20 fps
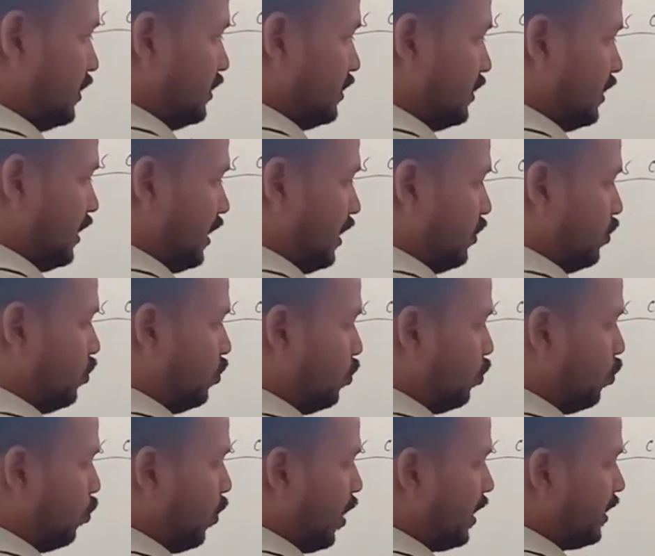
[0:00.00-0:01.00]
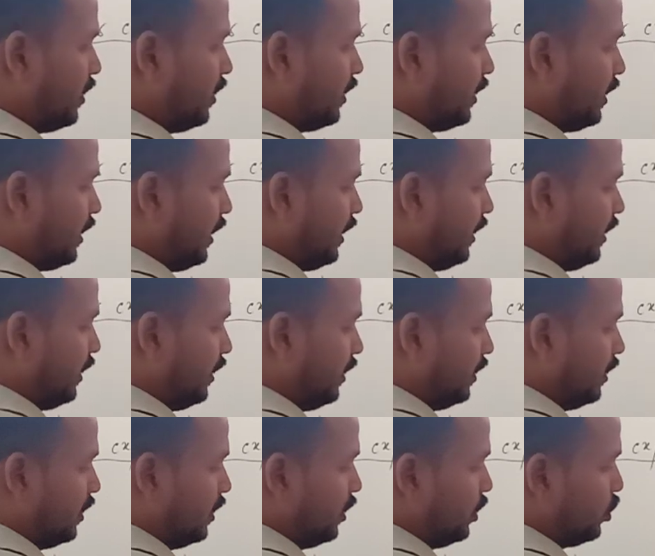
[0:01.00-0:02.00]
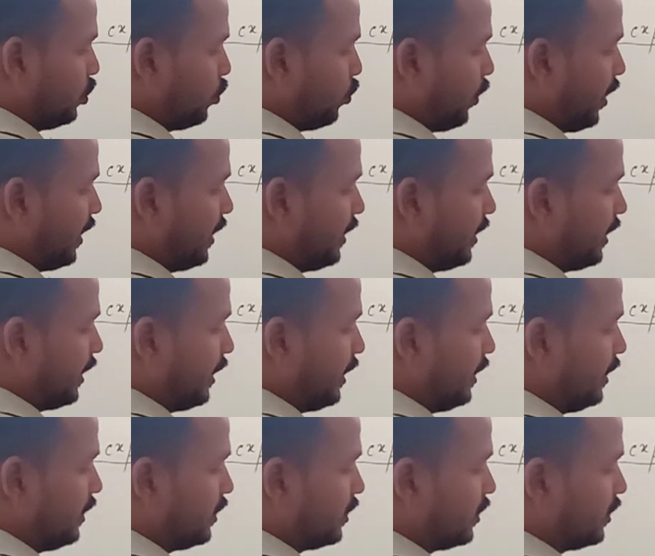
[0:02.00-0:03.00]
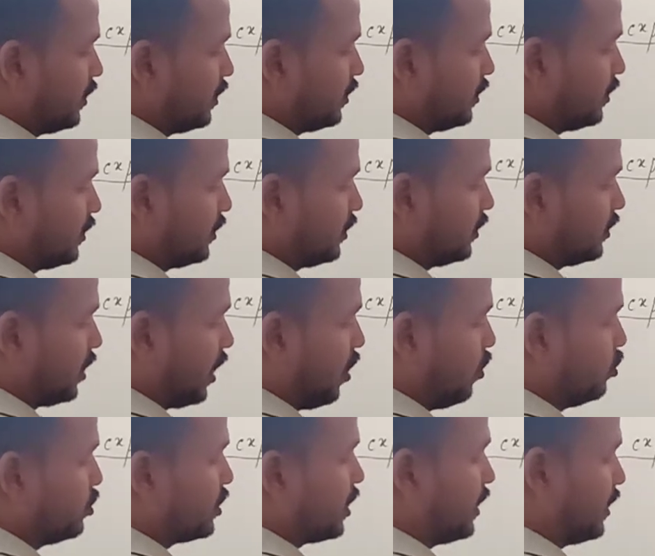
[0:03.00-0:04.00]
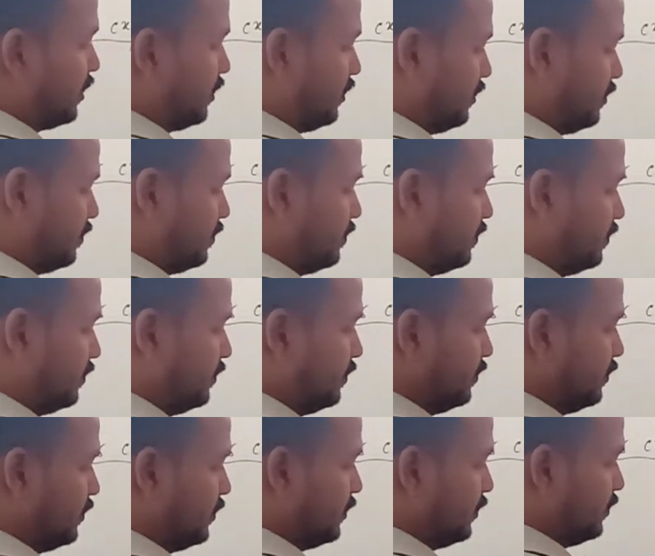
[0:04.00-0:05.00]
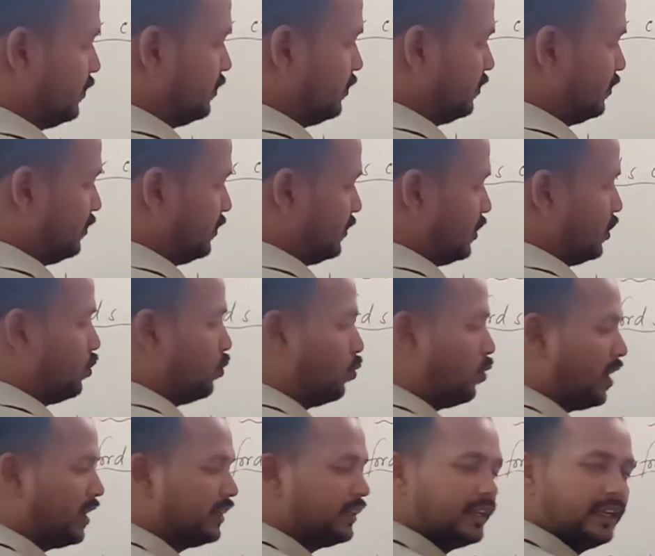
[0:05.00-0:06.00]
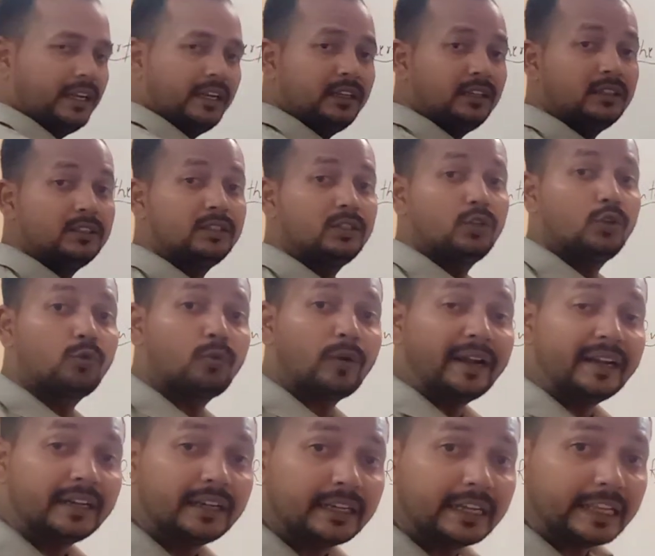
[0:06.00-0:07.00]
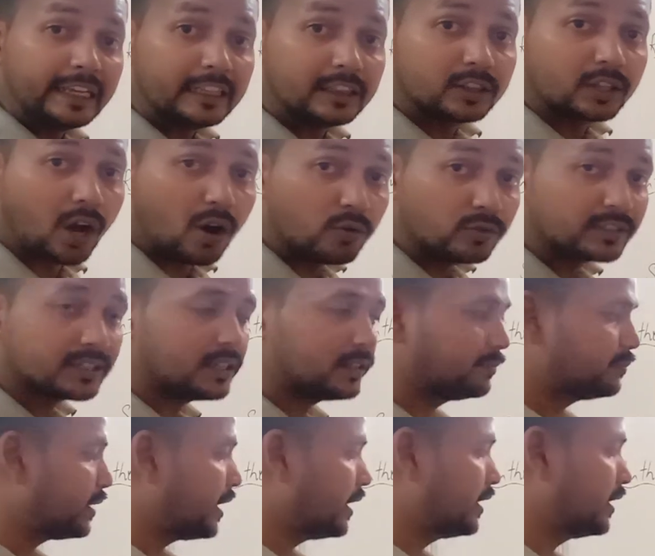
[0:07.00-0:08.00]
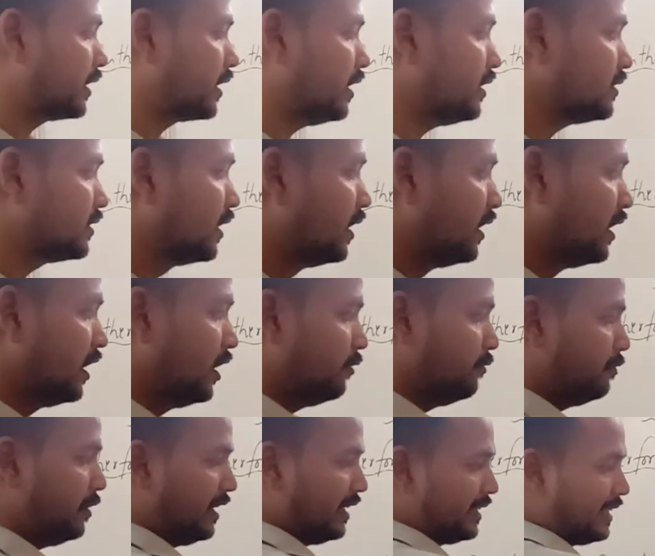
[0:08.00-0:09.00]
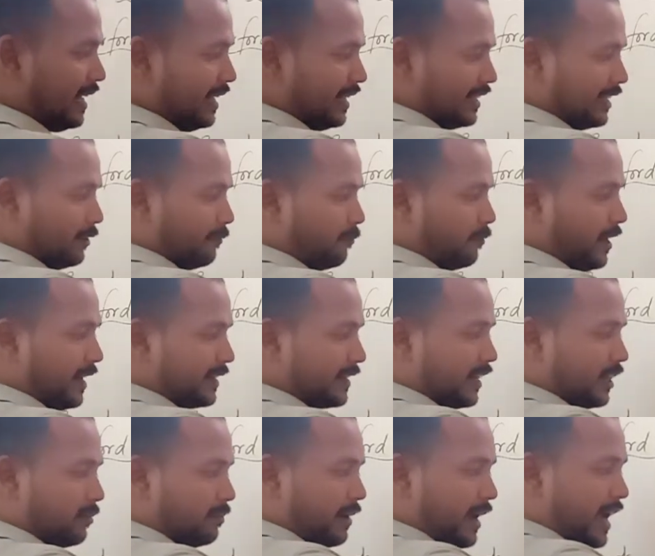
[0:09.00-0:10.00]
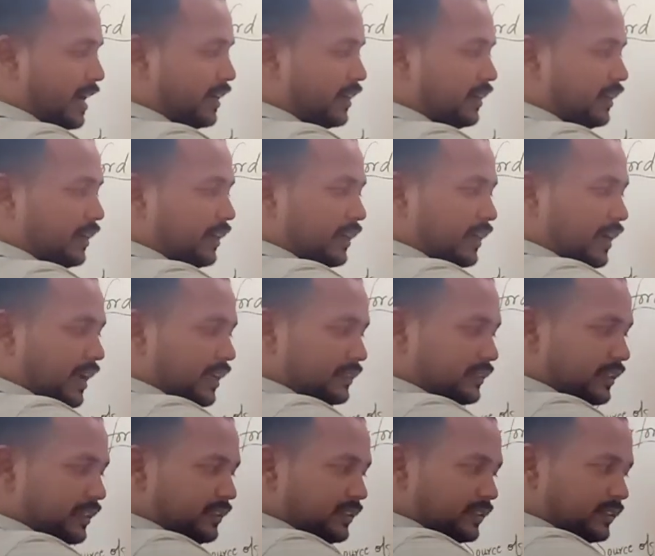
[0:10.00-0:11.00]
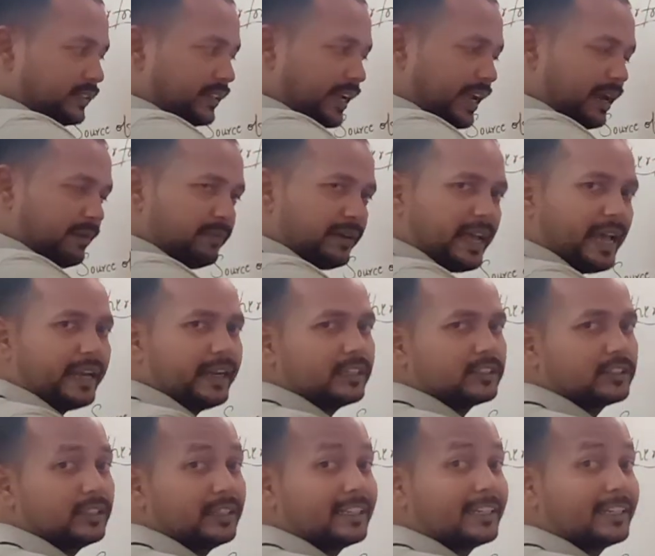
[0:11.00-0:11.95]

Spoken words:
here, 1 in 20,000, 1 in 20,000 particles will get reflected back in the same direction,